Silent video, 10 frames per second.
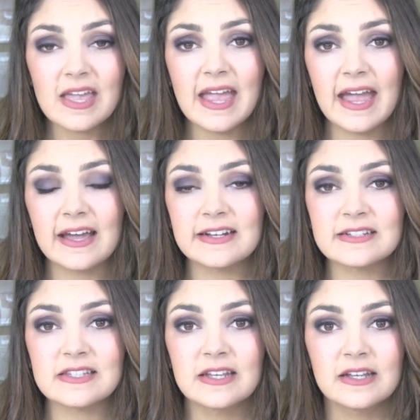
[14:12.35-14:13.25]

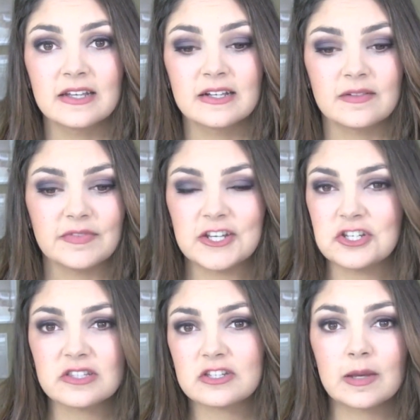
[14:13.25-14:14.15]
and it
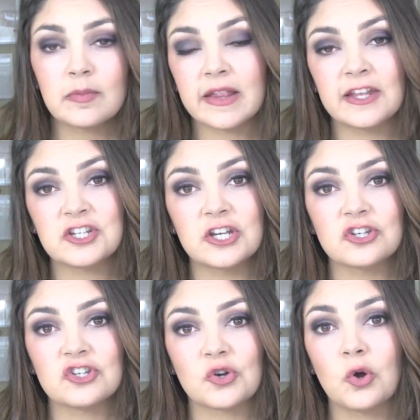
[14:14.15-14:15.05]
just completely
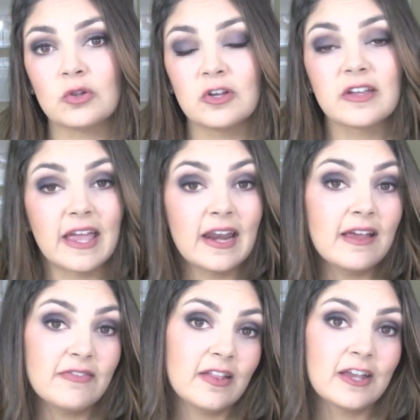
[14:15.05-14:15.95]
changes your whole look and
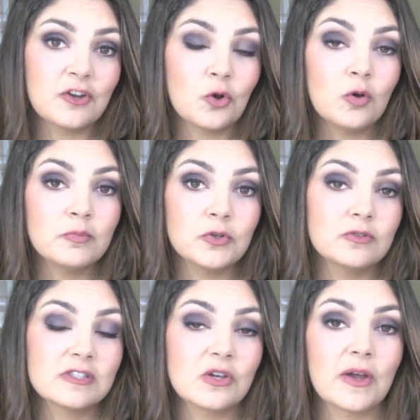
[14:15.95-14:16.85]
I feel like your whole
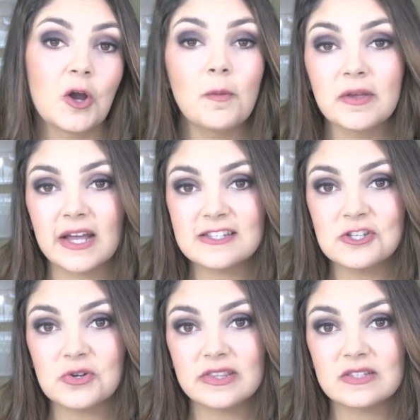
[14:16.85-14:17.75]
mood. So I hope you guys
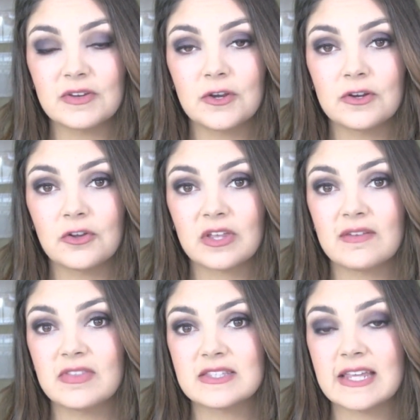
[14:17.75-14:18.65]
enjoyed this video and you'll
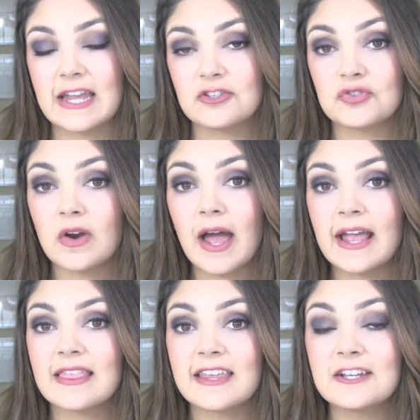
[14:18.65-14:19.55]
give this a
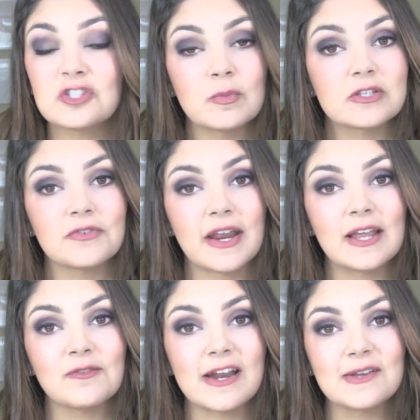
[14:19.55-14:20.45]
try. Thanks so much for
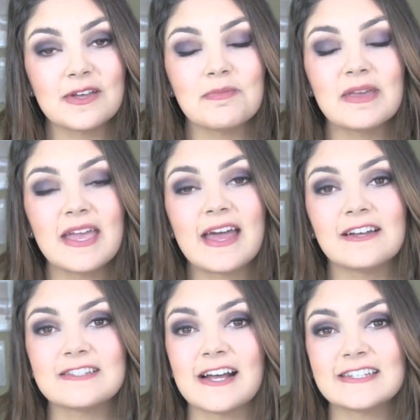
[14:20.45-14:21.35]
getting ready with me and
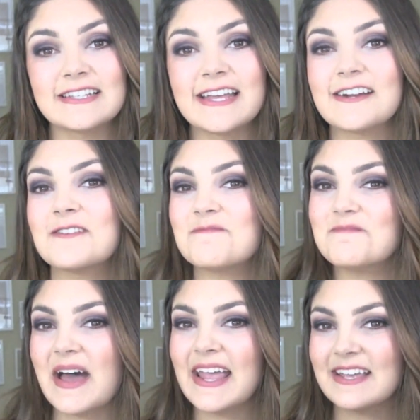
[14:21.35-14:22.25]
I'll talk to you later.
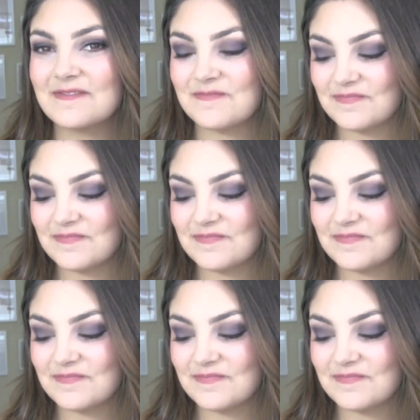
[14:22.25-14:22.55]
Bye.